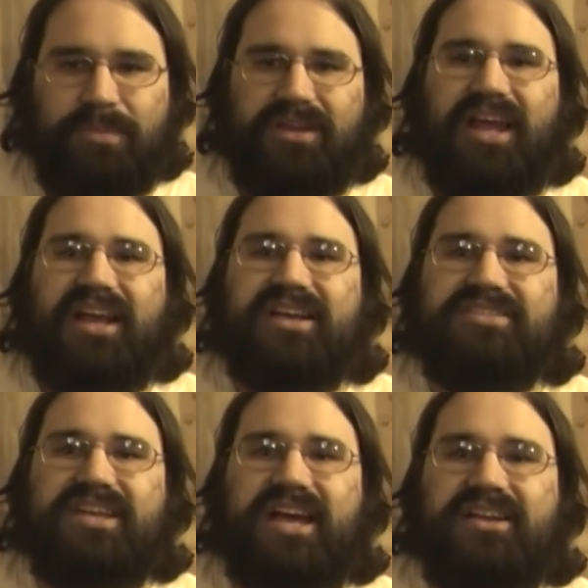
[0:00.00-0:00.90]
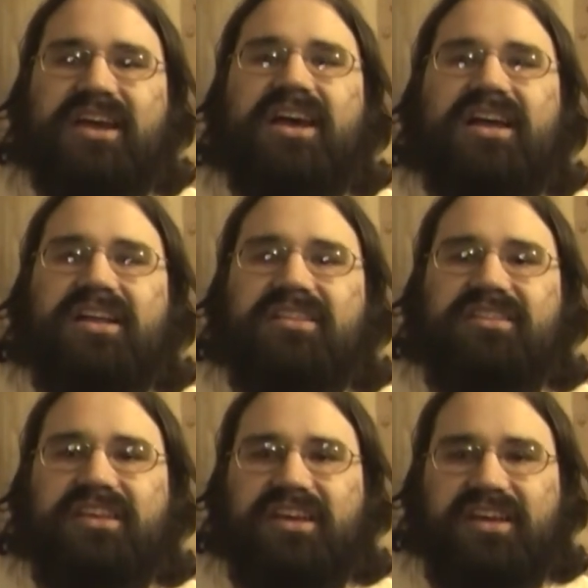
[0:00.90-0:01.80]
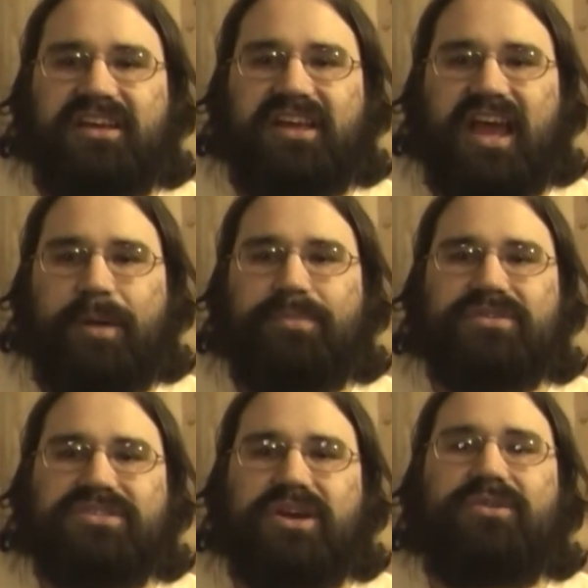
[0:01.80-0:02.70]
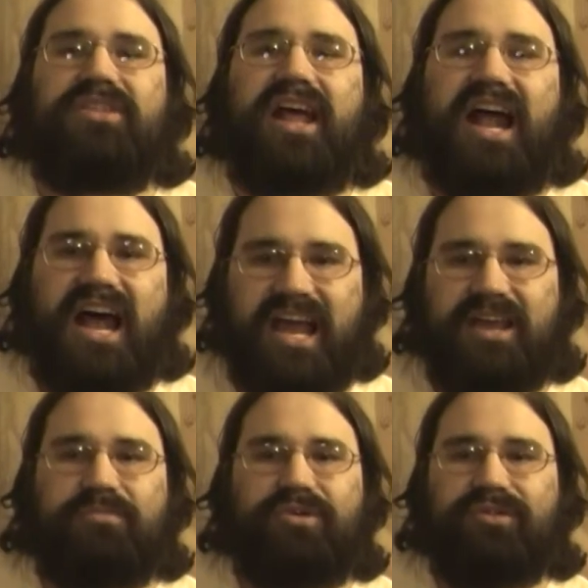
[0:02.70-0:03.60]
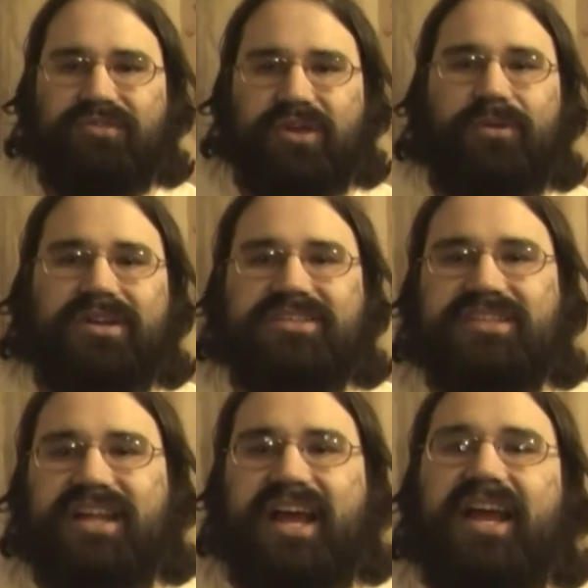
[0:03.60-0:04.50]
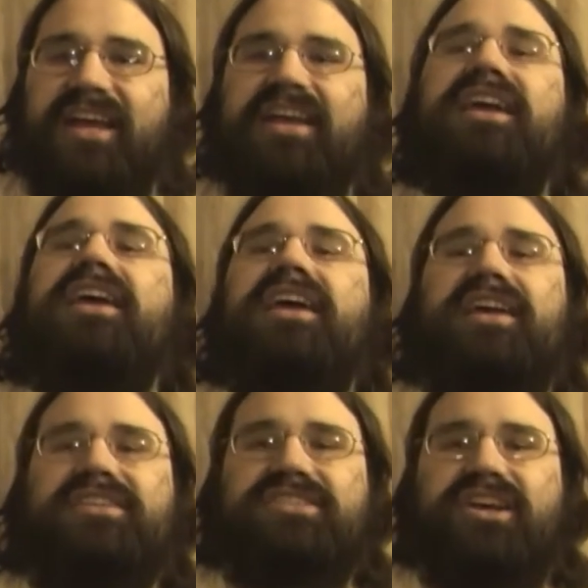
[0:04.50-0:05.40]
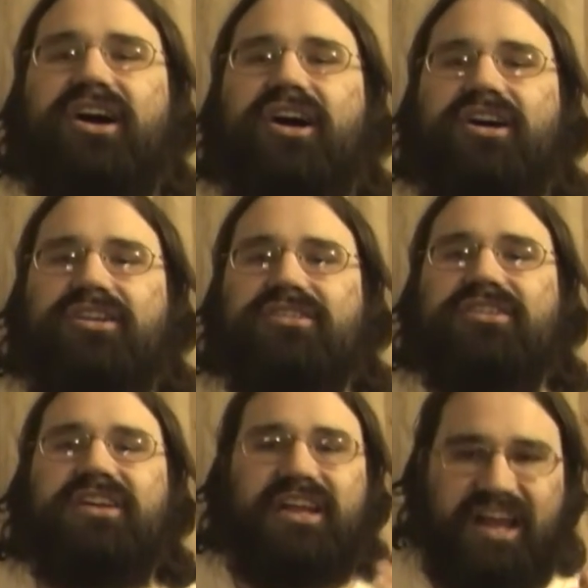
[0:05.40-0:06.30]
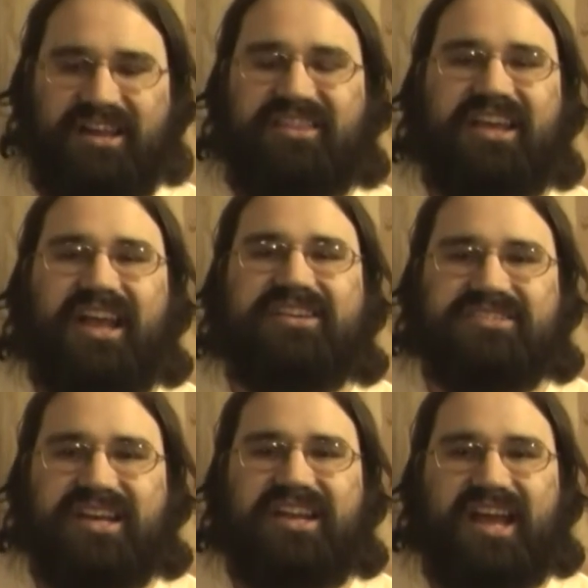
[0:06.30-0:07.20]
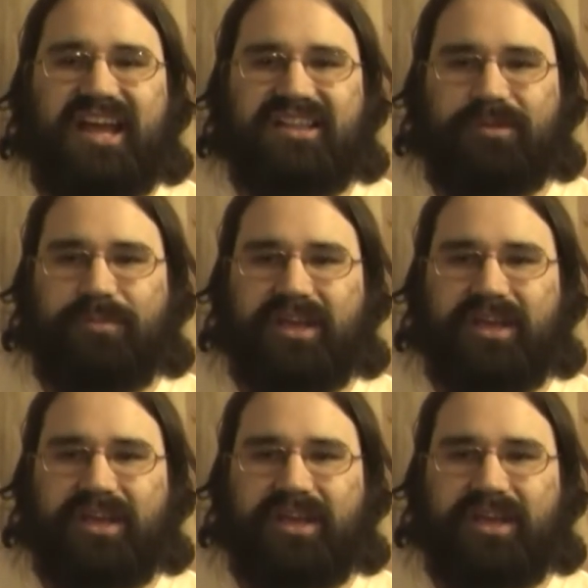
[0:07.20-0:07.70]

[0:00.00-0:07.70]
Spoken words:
But like I said, the episode that I am reviewing today is called, and I think I said it at the